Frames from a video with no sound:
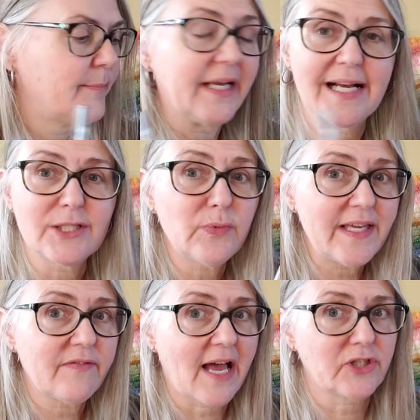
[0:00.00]
Because we
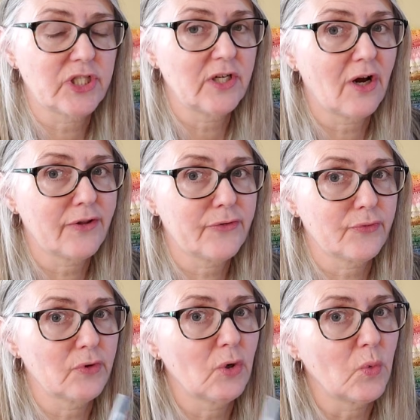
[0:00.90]
have actually gone
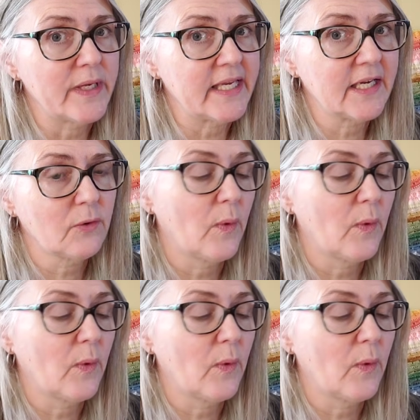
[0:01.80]
through a week,